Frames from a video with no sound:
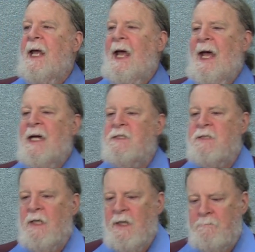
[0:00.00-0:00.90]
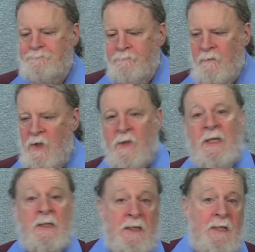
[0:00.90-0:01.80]
And um, you can
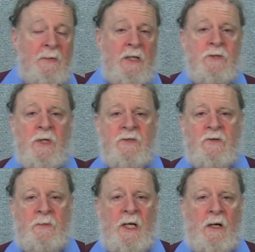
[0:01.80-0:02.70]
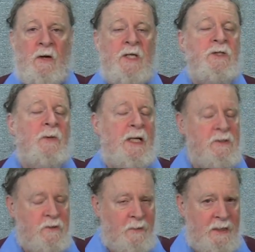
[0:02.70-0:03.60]
get the email address in there. I do
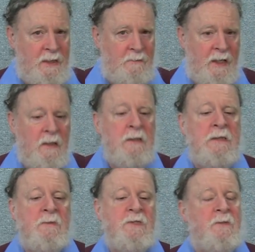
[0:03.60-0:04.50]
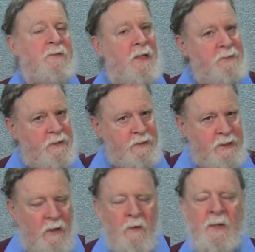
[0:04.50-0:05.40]
answer my email. I'm sometimes a little
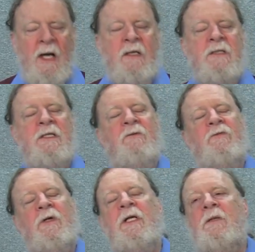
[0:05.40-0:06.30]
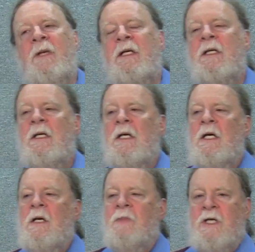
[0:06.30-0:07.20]
slow about it, as I freely admit,
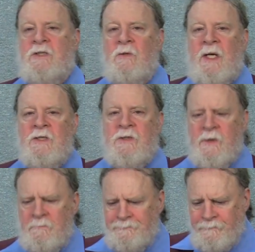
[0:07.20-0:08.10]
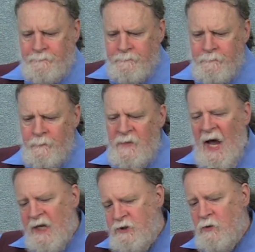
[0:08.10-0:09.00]
but I do answer it.
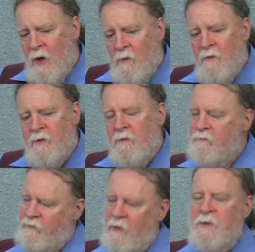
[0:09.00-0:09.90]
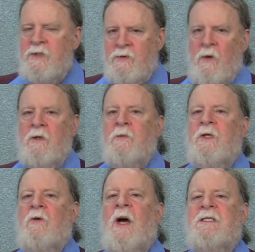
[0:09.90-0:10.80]
I do, however, very strongly
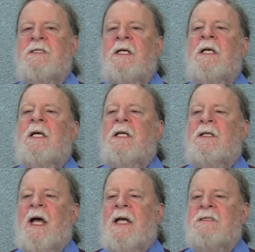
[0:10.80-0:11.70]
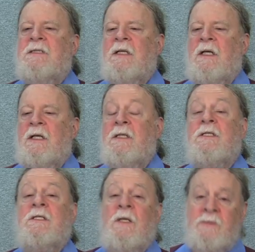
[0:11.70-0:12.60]
request that uh, in the
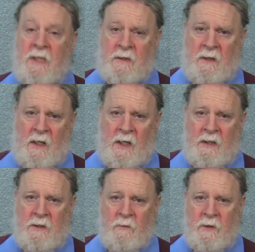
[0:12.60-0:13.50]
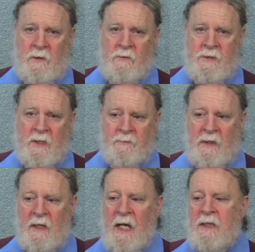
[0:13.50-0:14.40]
subject line you include
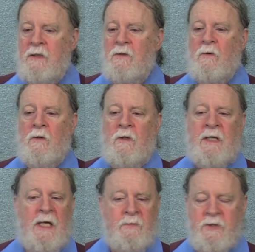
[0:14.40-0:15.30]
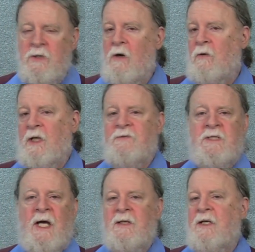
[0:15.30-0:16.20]
something like your cable show or left
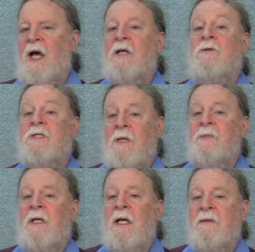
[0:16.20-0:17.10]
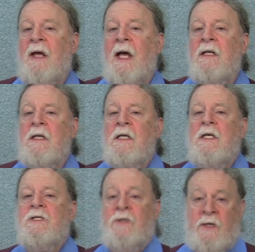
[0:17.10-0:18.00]
side of the aisle or something like that
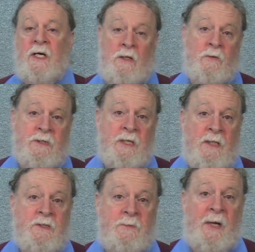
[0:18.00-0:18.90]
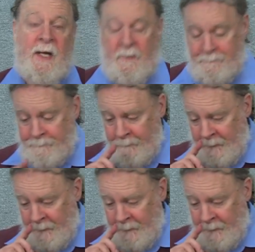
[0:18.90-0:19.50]
so that I know it's not spam.